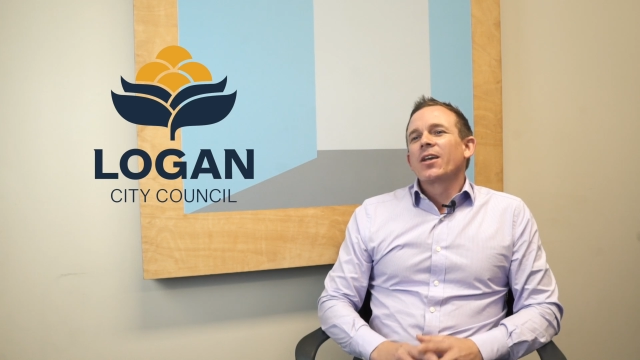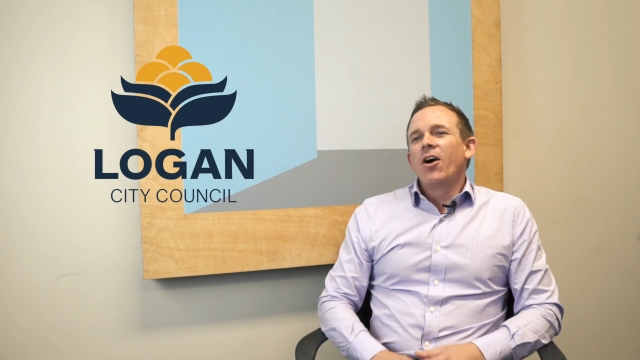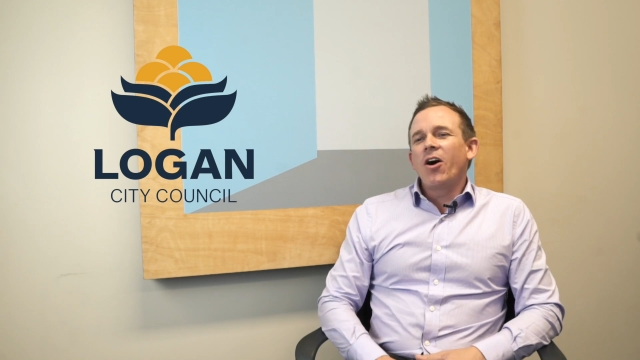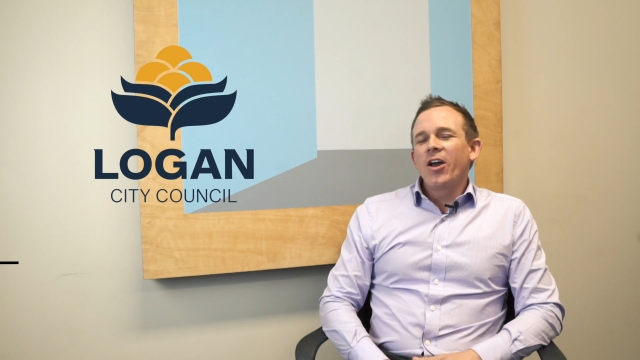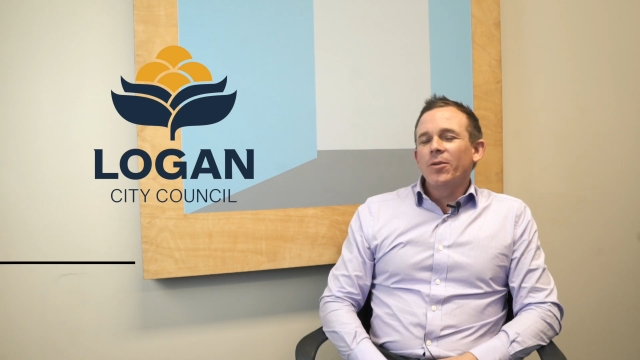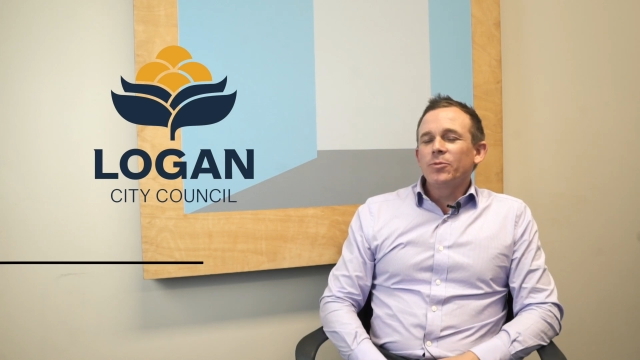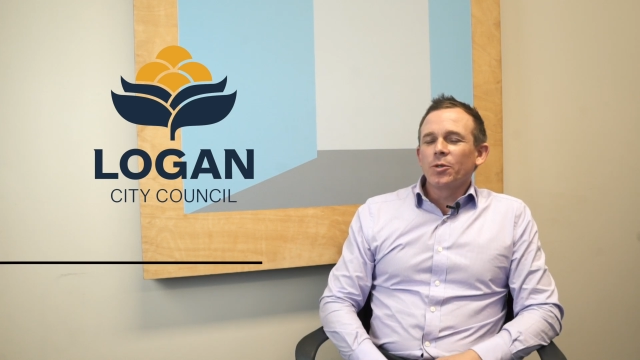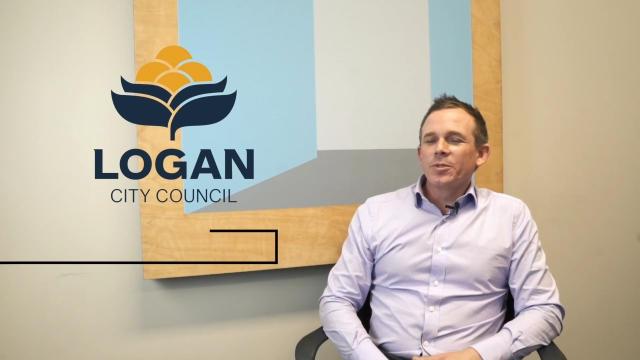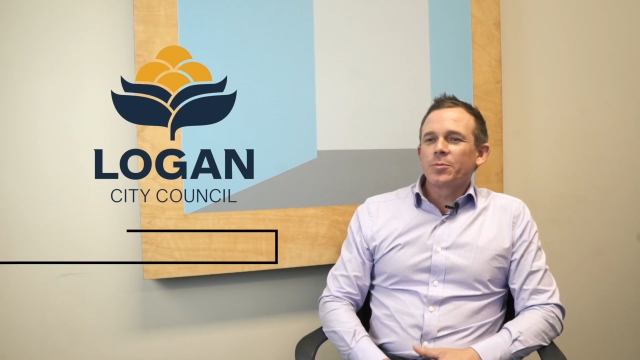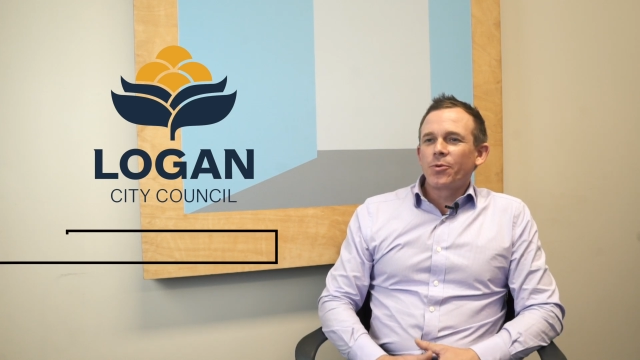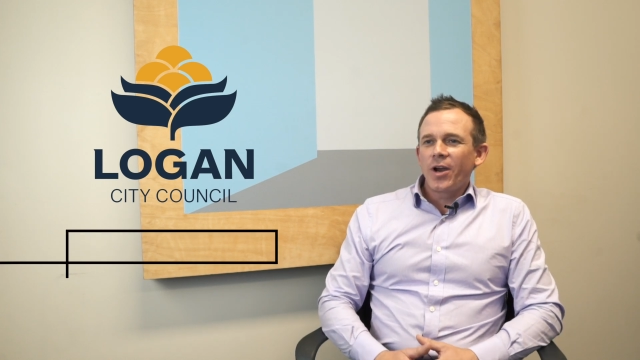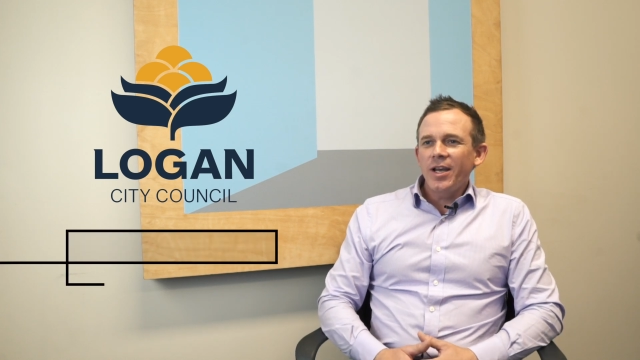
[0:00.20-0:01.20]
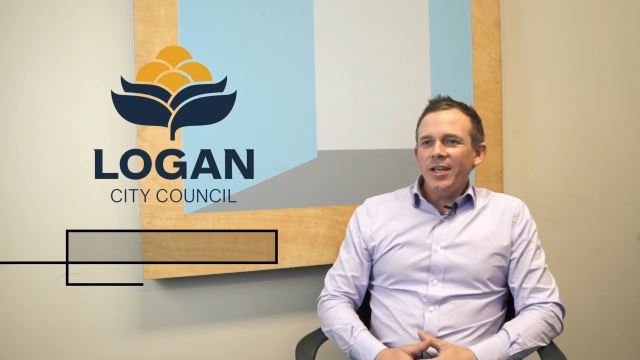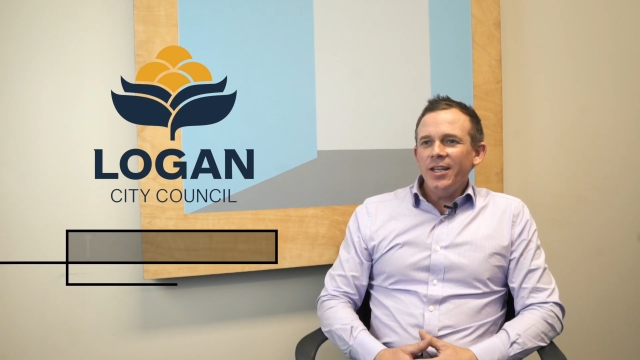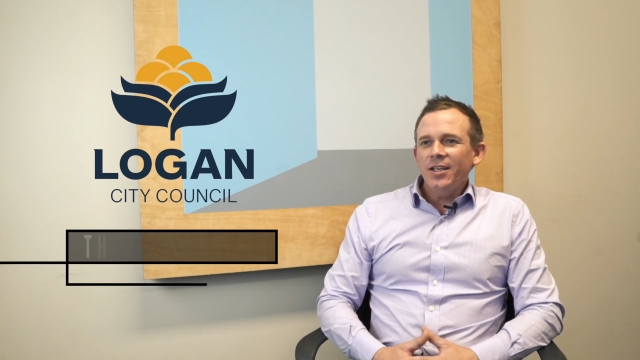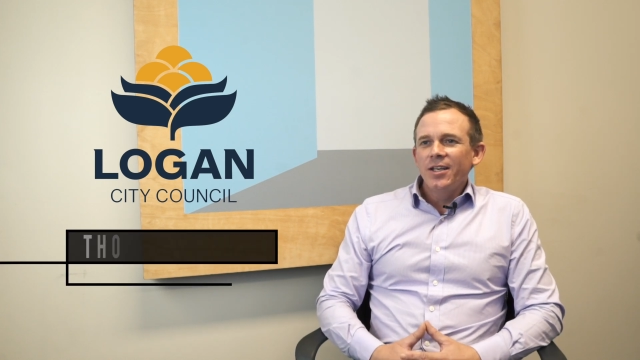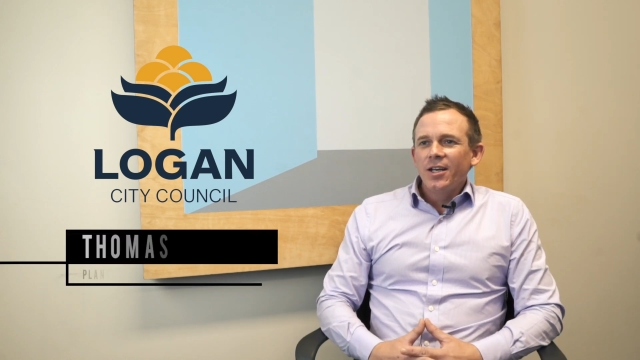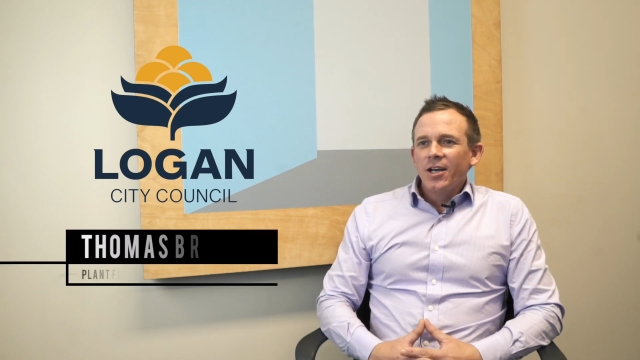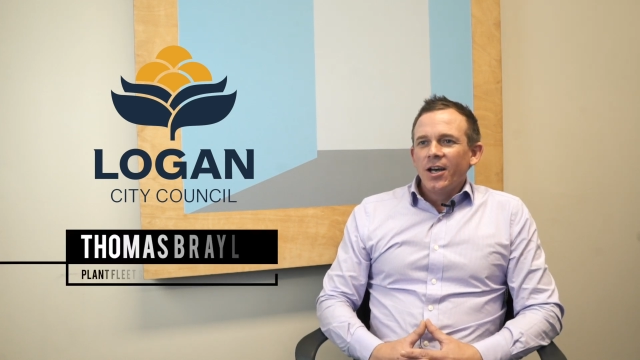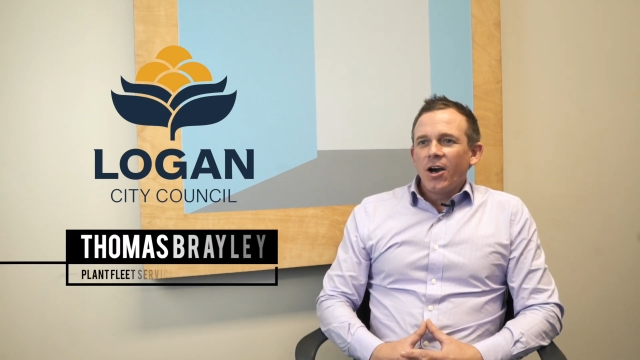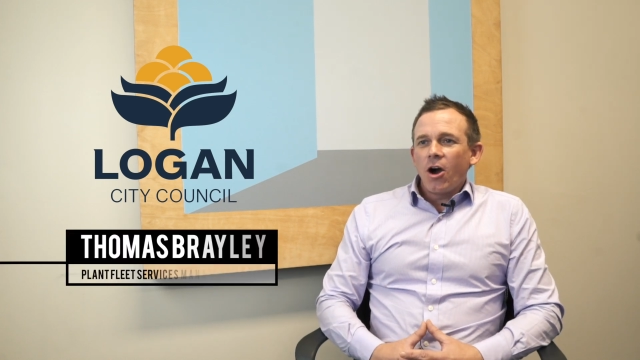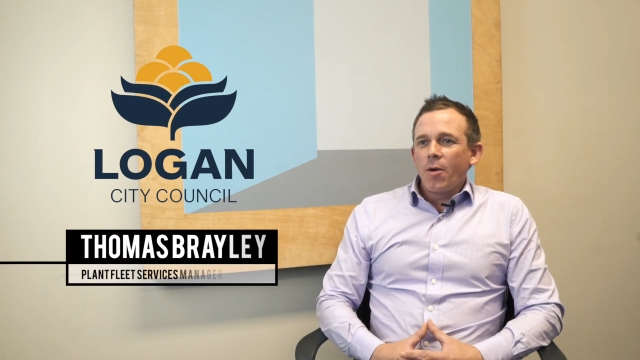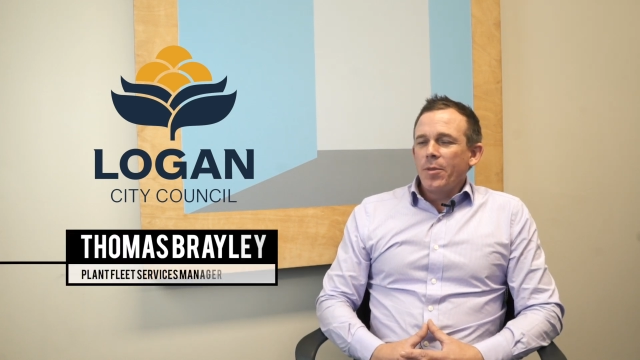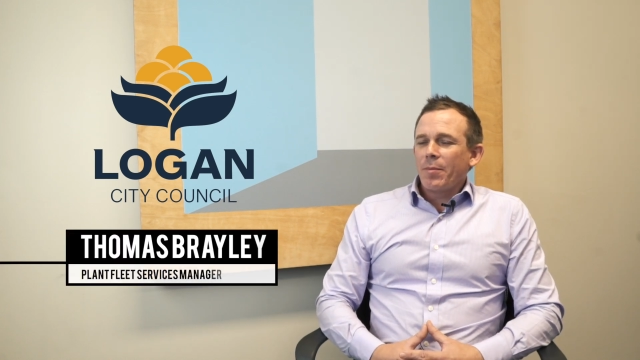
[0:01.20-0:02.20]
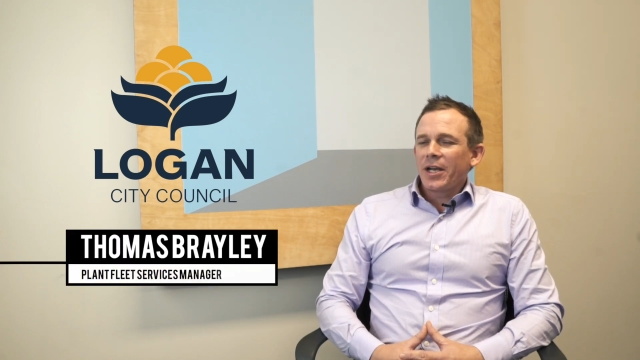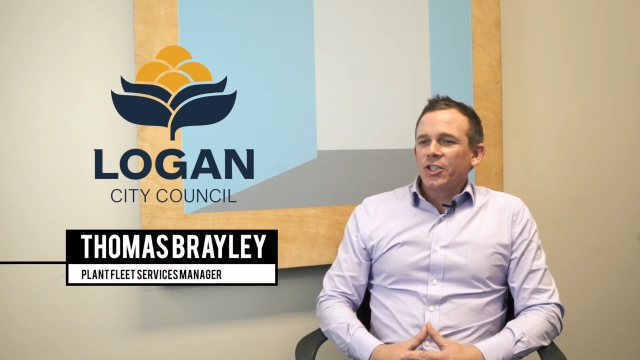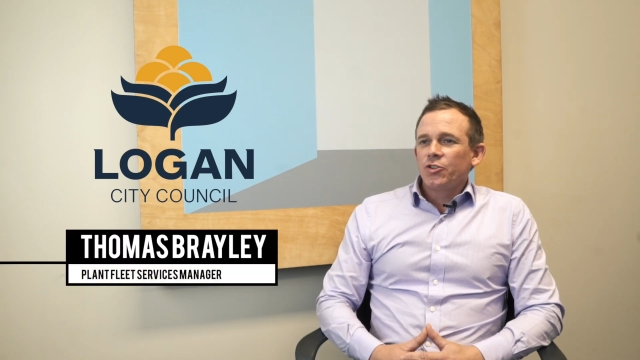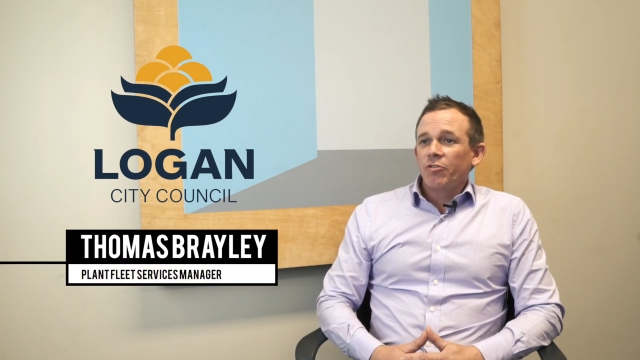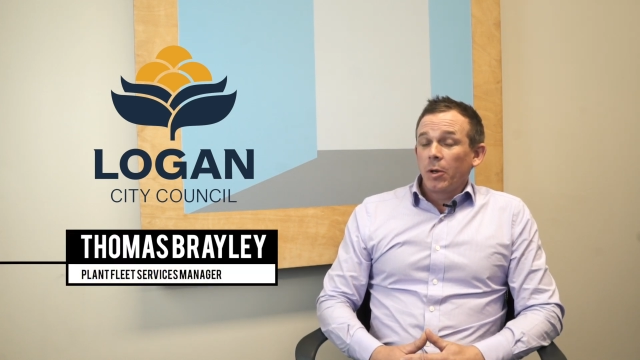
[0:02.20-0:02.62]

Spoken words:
Hi, I'm Thomas Brayley. I'm the manager